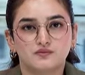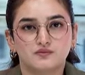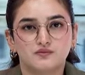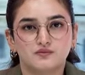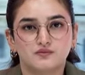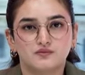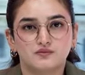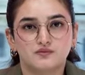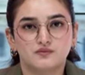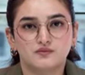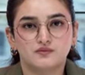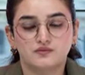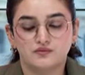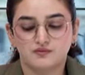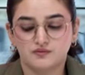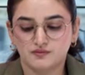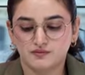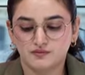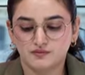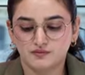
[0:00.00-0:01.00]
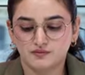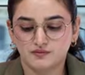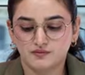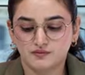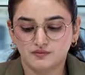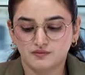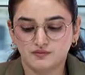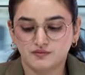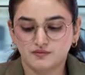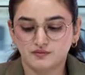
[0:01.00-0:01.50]

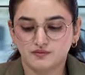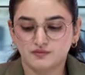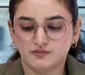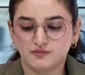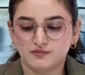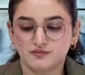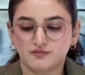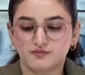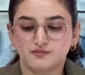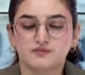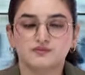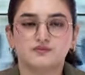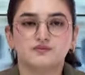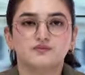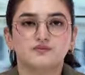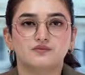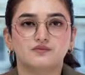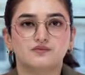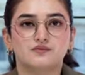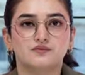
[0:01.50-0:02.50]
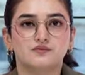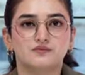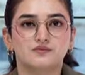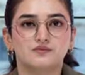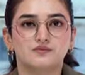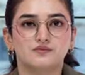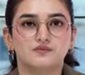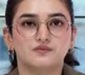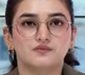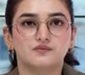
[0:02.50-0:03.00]

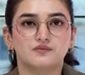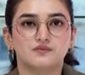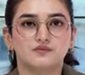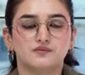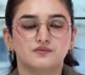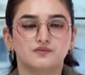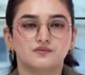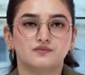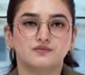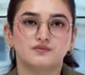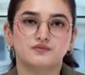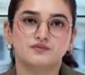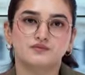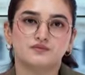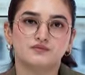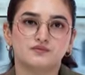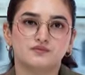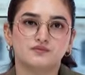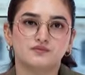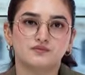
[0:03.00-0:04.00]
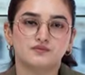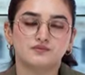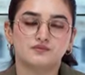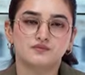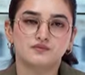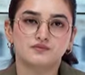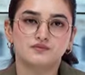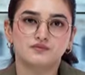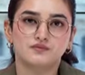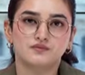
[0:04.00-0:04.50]

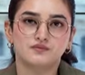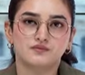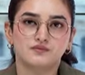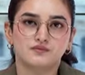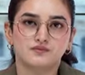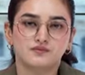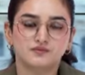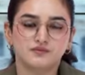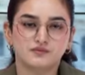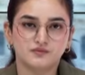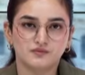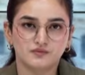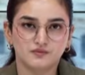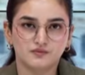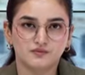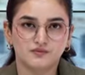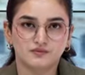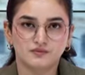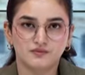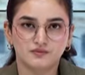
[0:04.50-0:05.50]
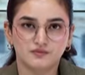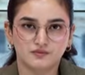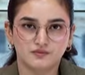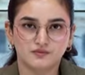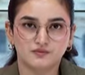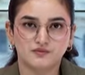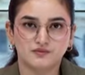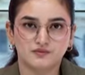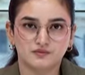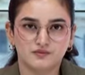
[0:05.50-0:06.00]

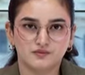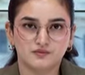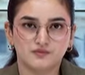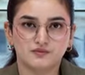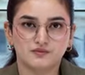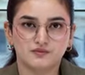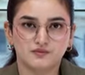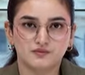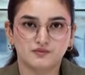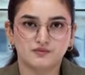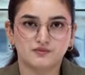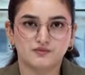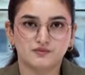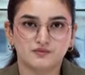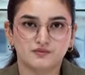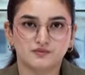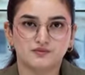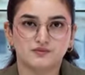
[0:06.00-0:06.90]
The person shown says nothing.